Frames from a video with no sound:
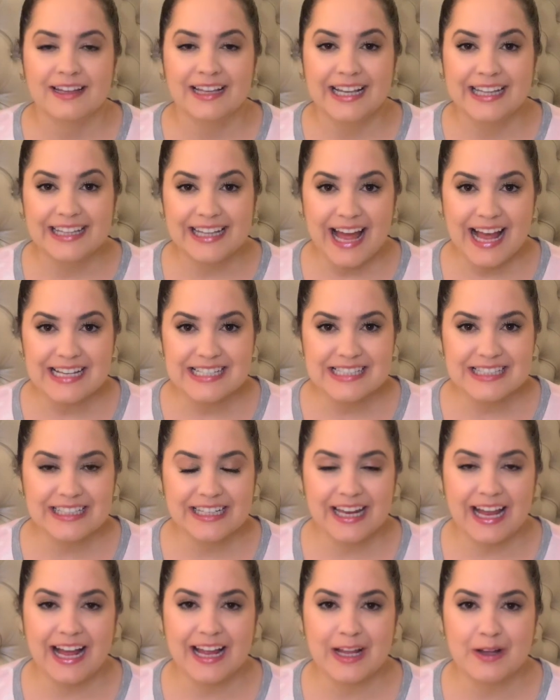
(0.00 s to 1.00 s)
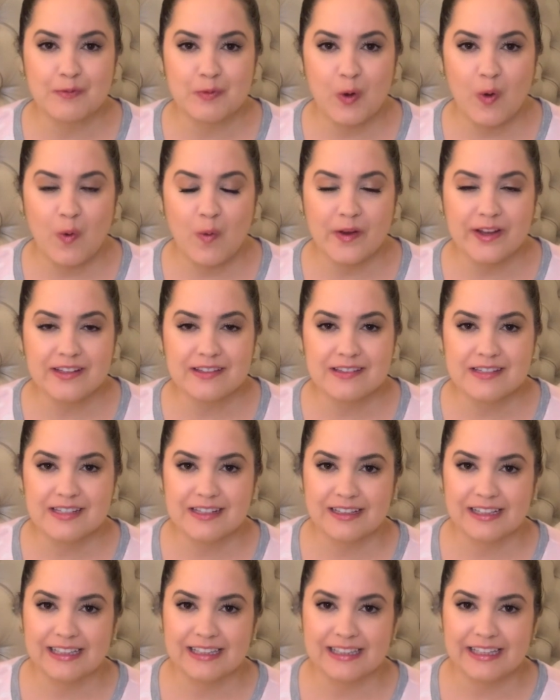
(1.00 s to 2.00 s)
Lastly, I am going
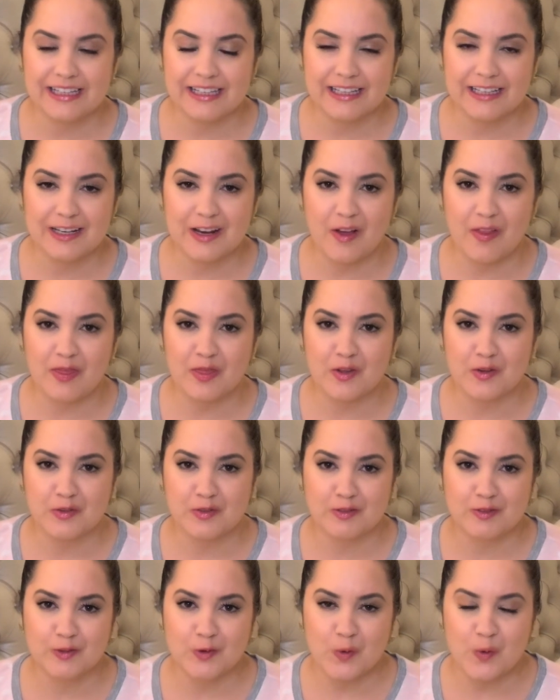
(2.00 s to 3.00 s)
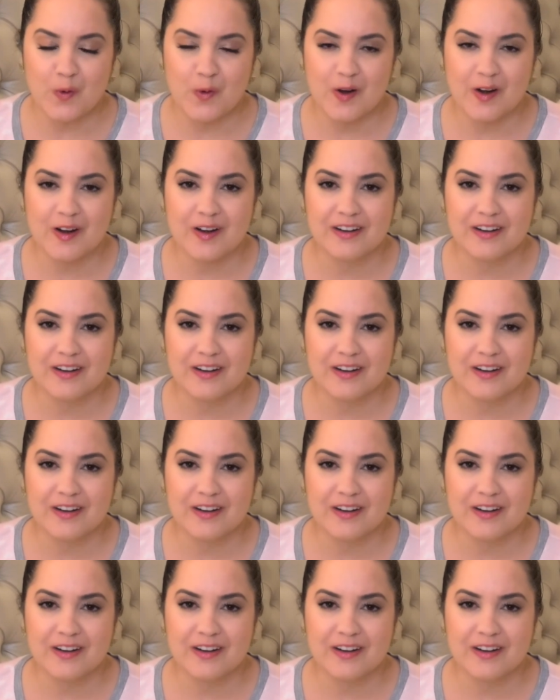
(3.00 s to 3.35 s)
to clean the floor.